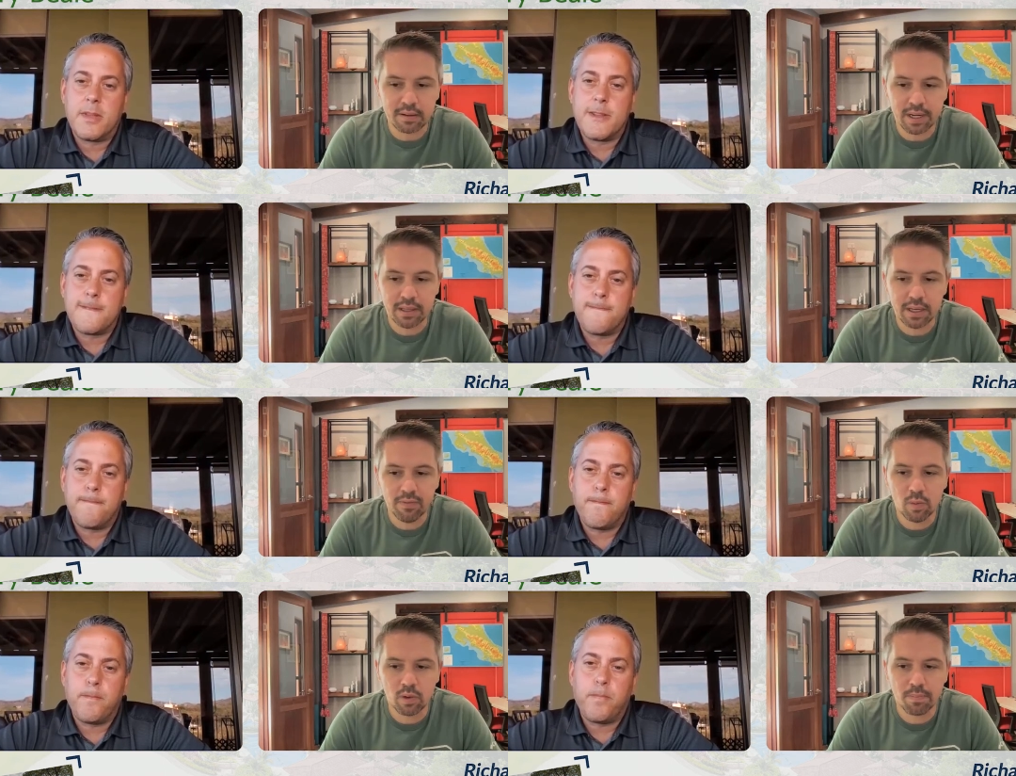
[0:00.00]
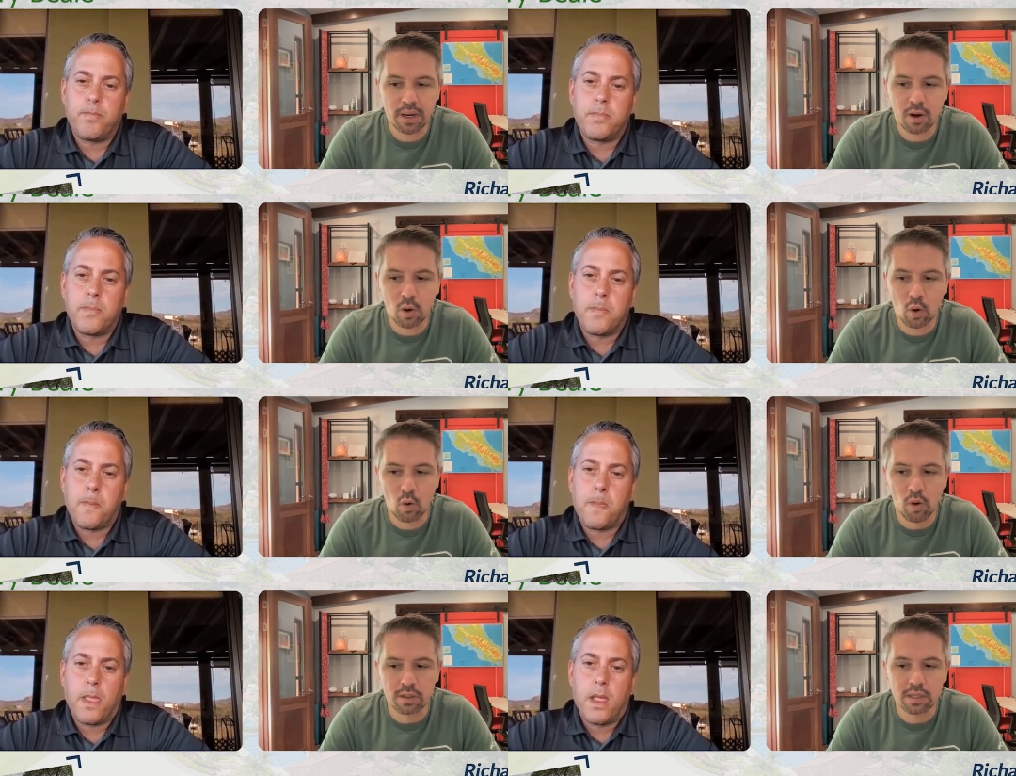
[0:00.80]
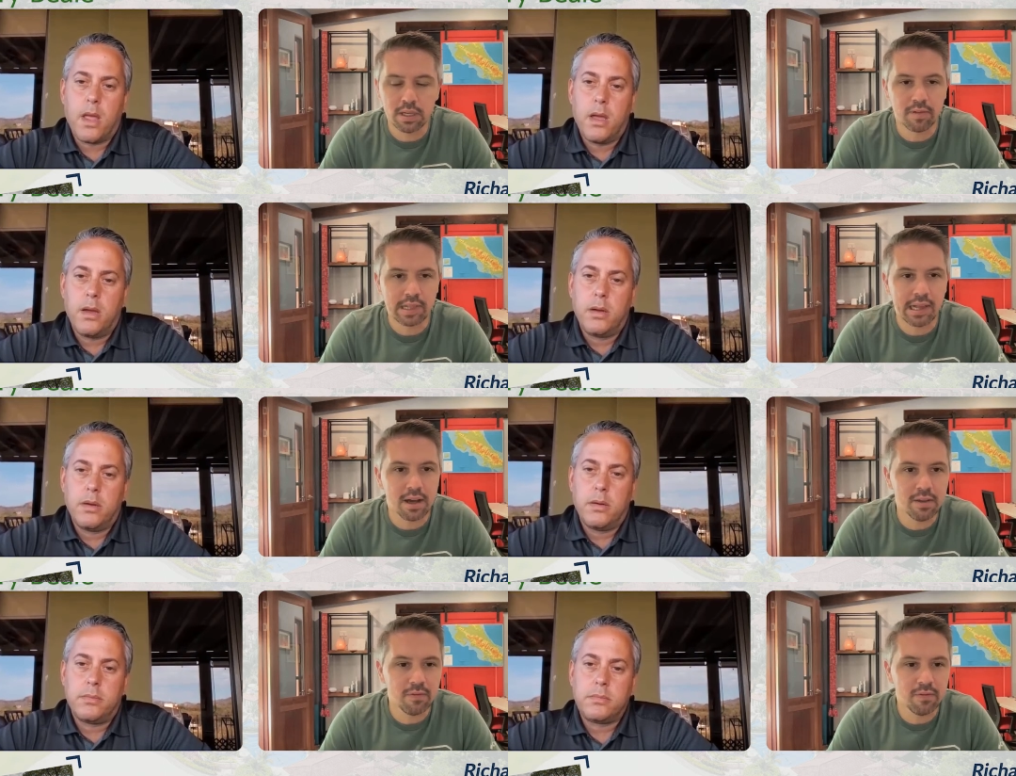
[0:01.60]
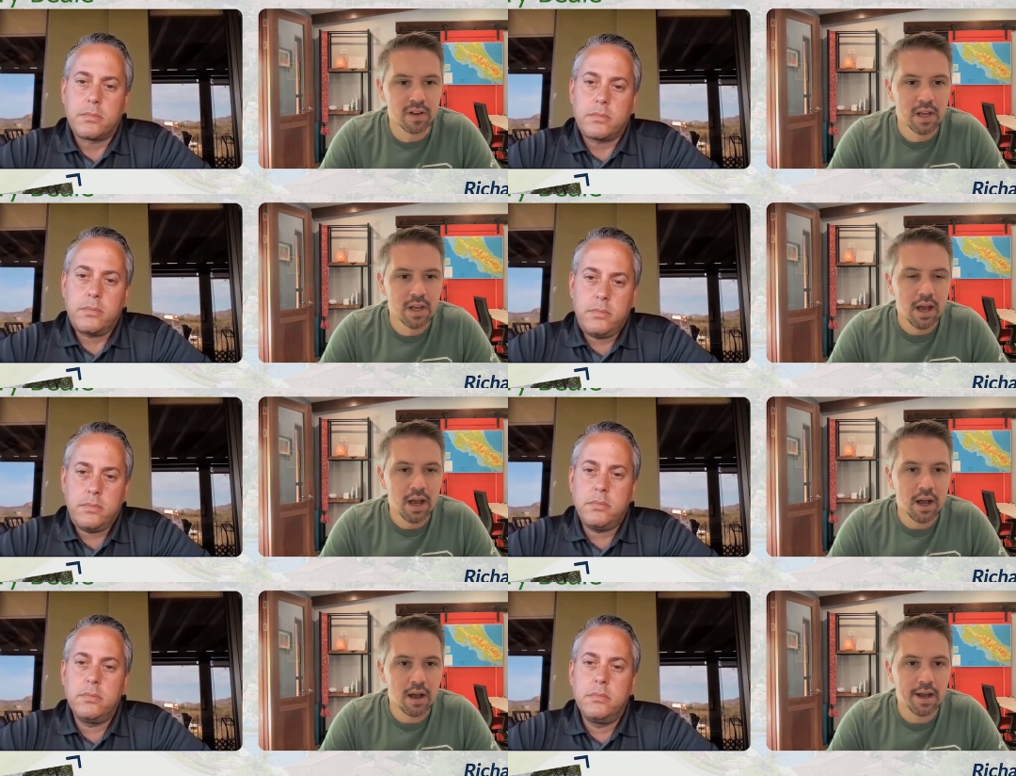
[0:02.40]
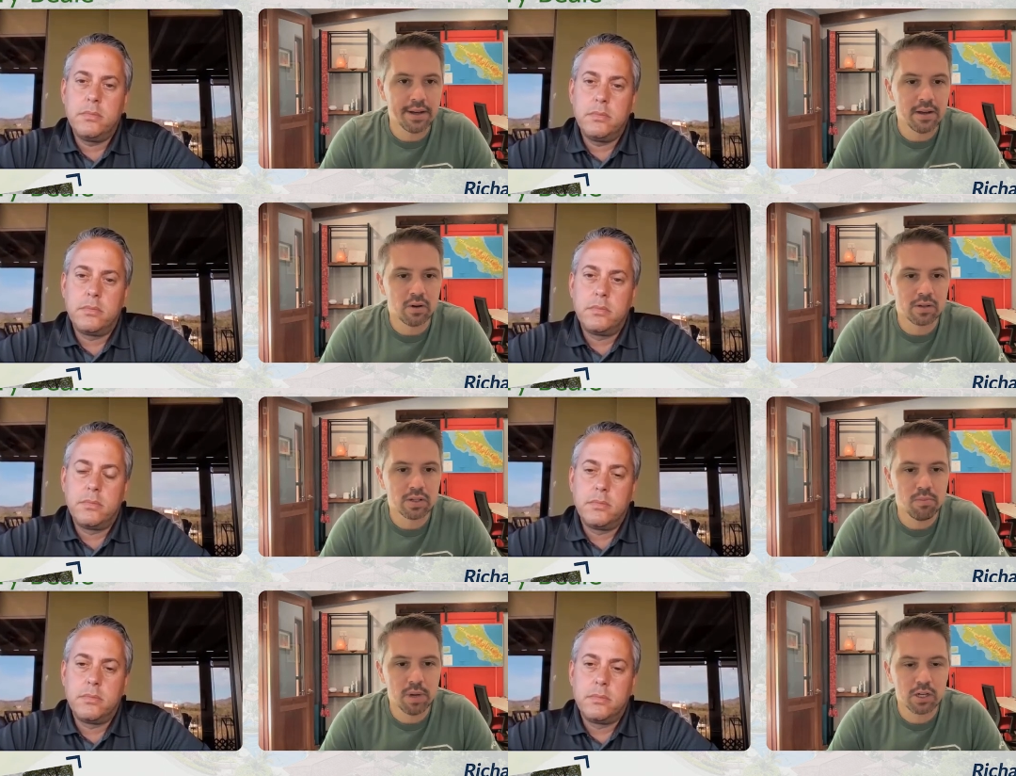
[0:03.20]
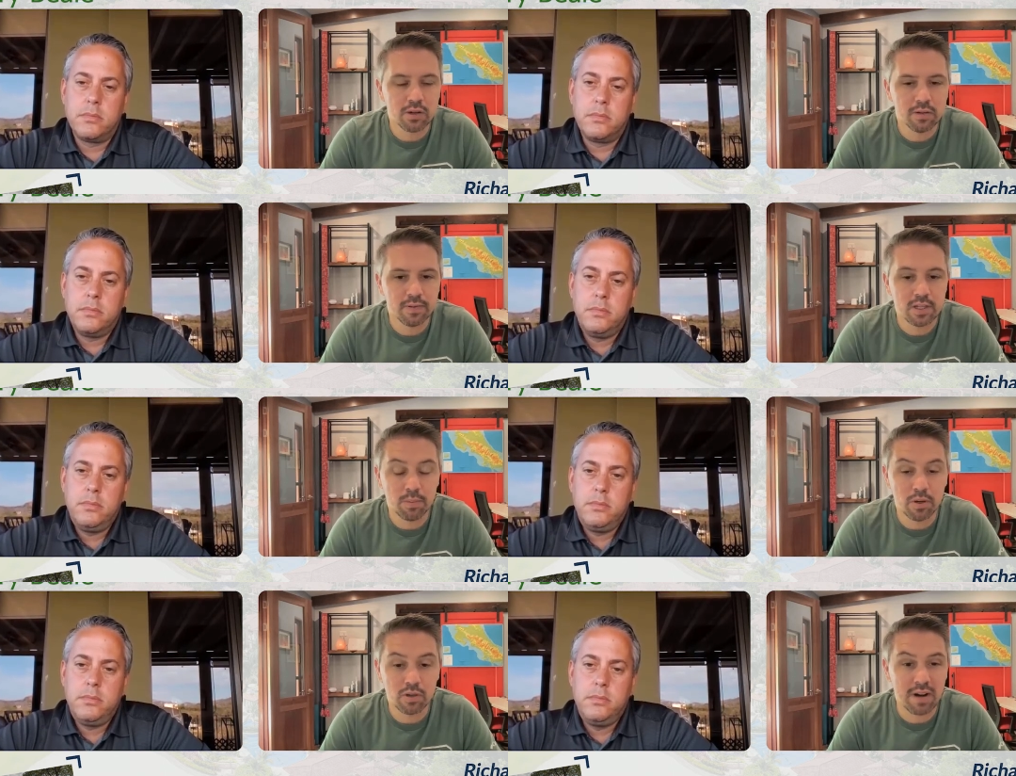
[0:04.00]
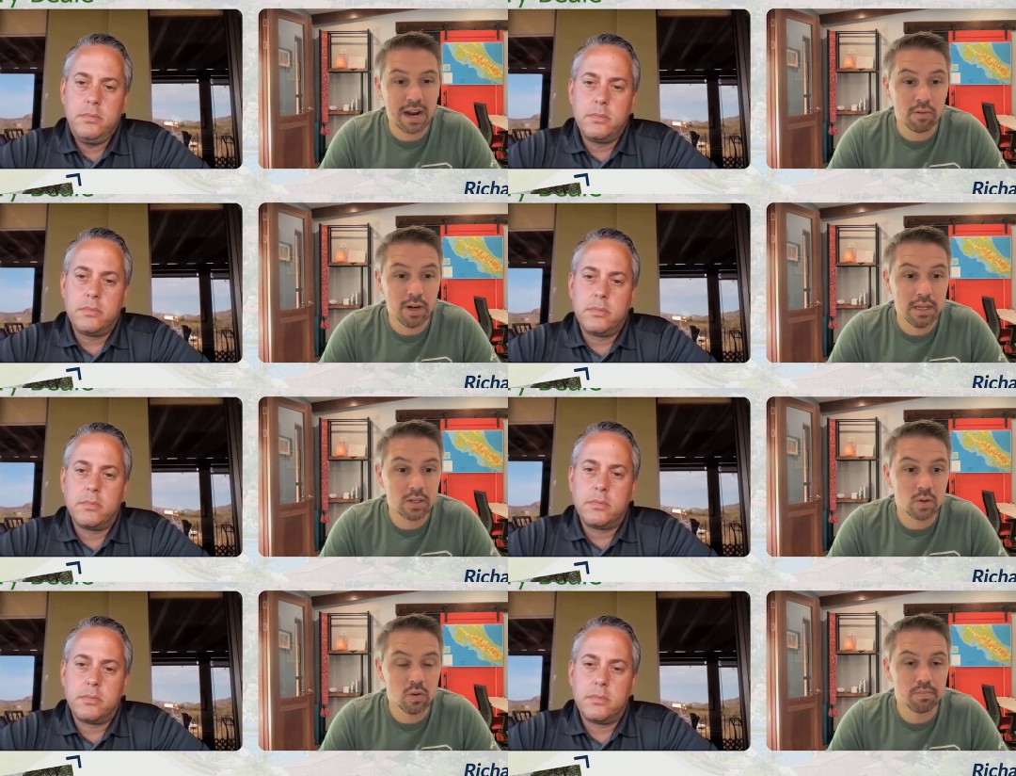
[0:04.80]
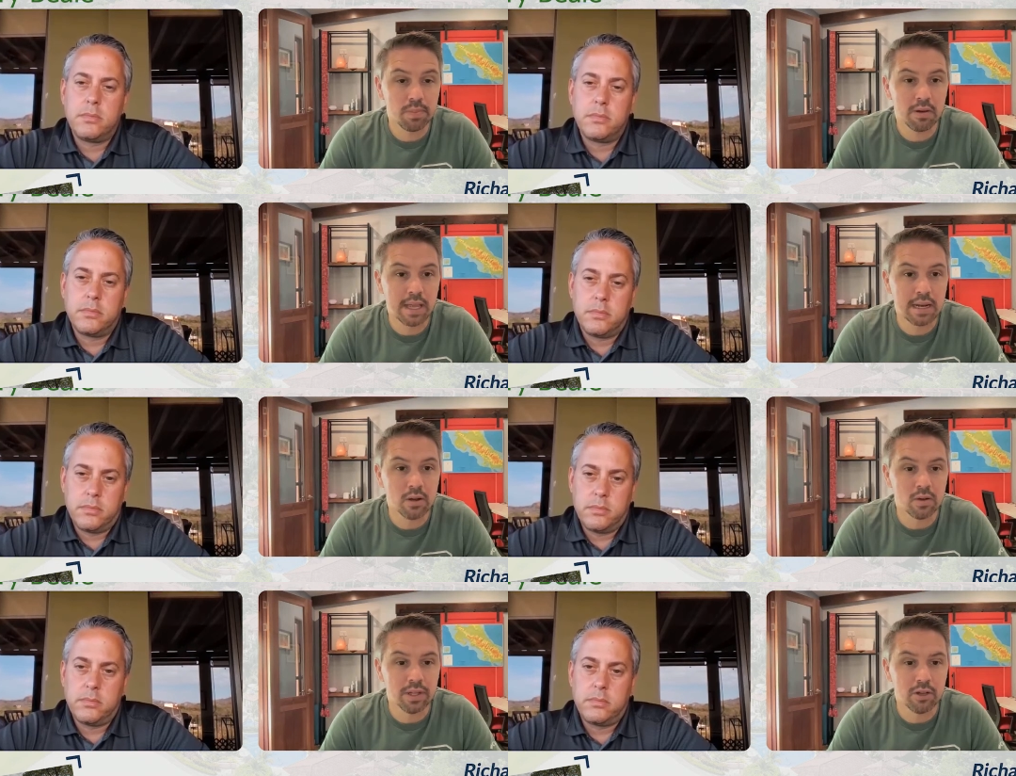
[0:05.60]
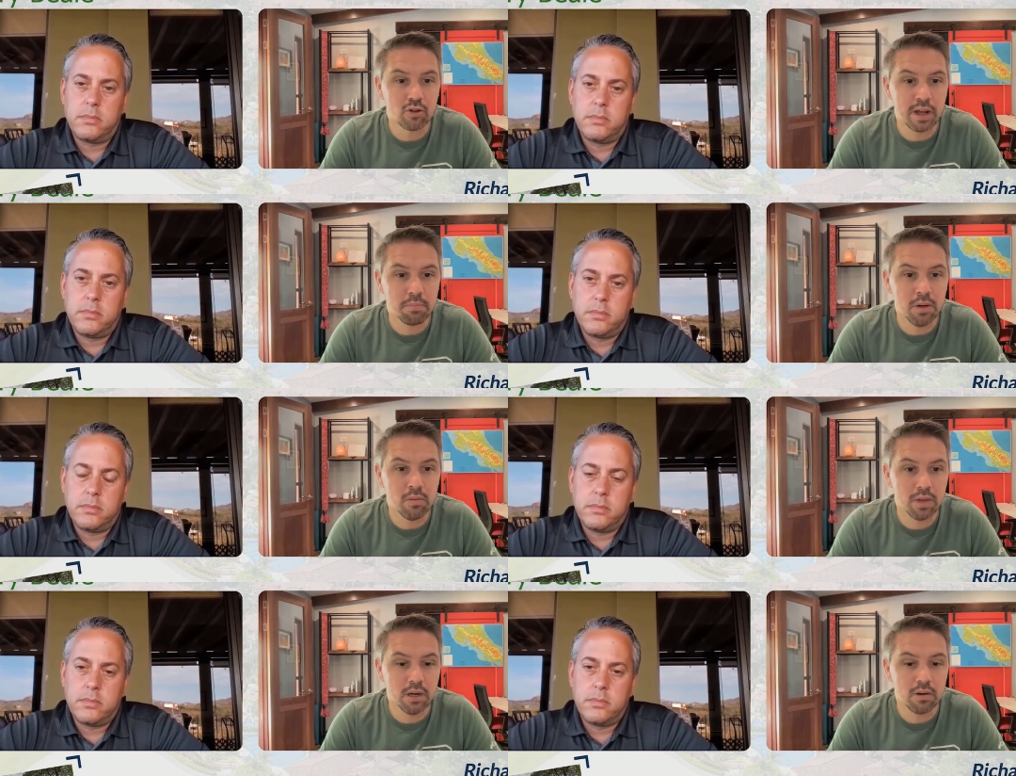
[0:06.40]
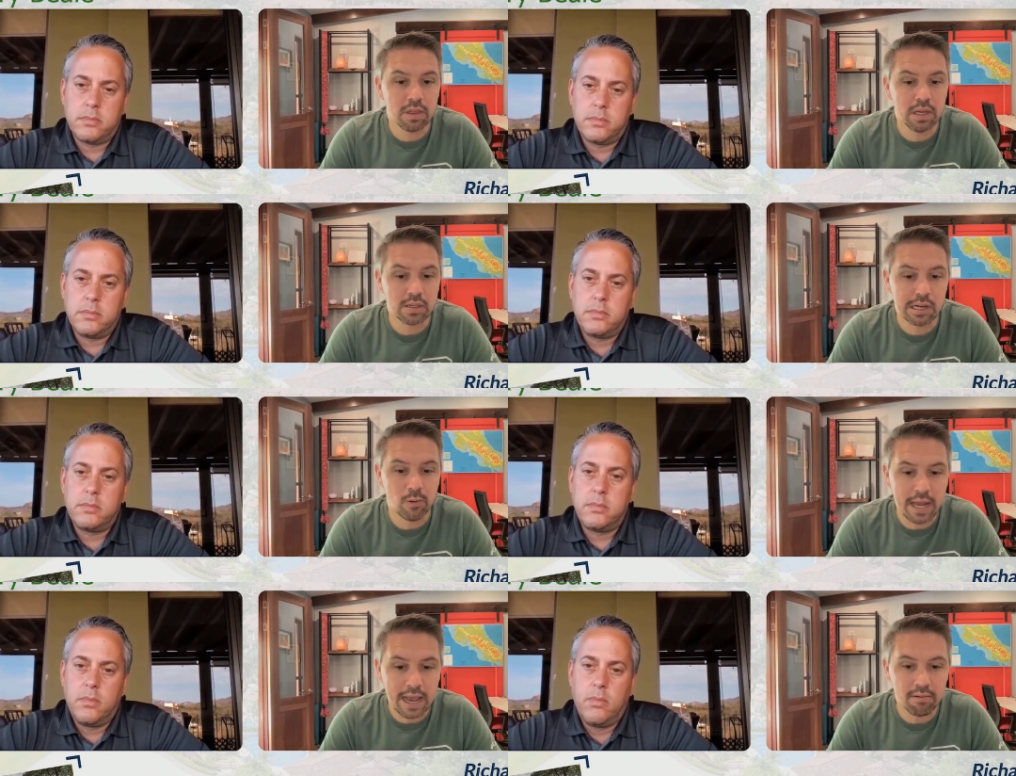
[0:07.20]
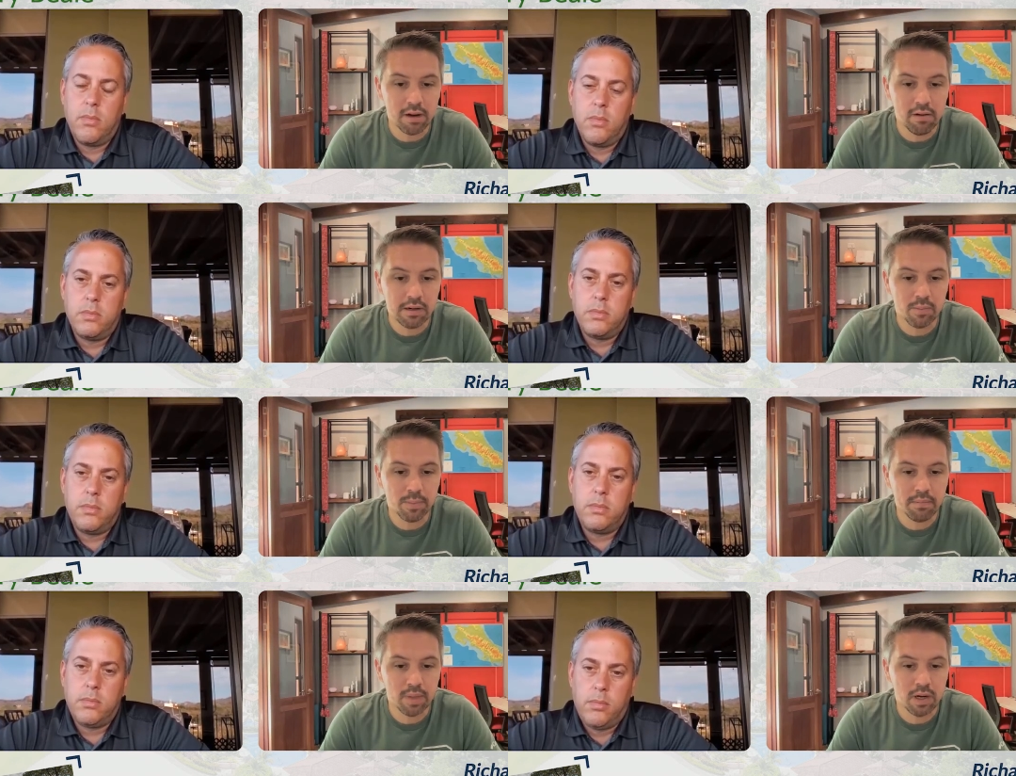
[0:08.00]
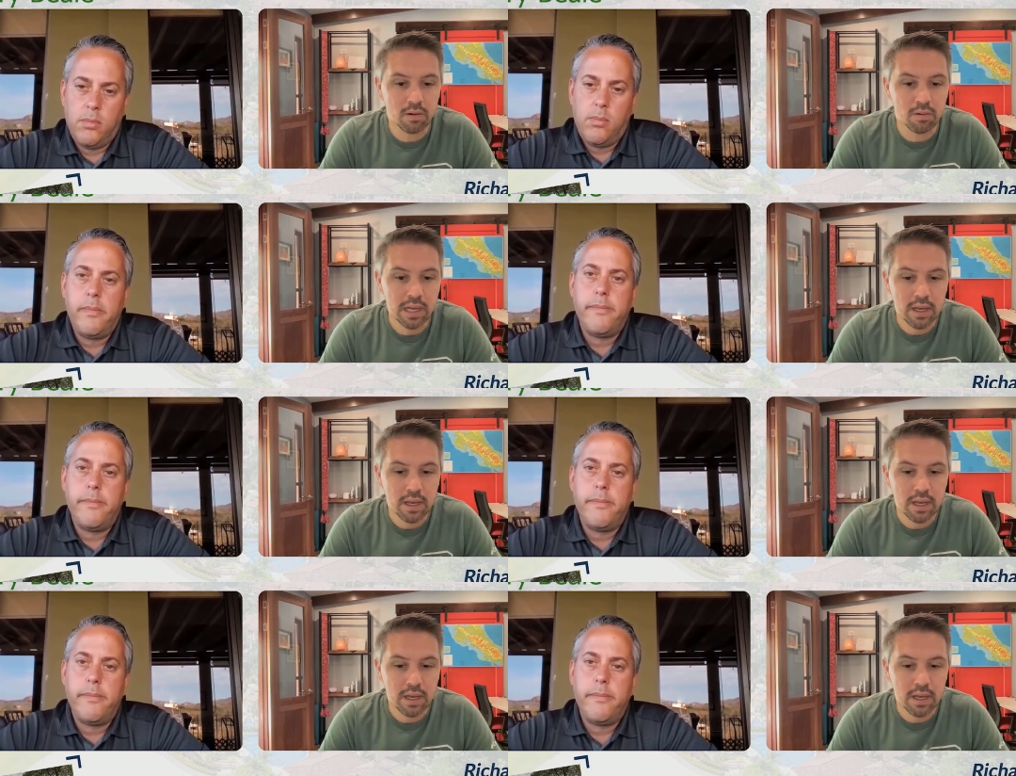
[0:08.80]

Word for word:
Speaker 1: I mean, I think if you want a better quality of life uh, and not so much of, I suppose, a rat race or you know, getting on the treadmill, you know, things slow down here a little bit. You know,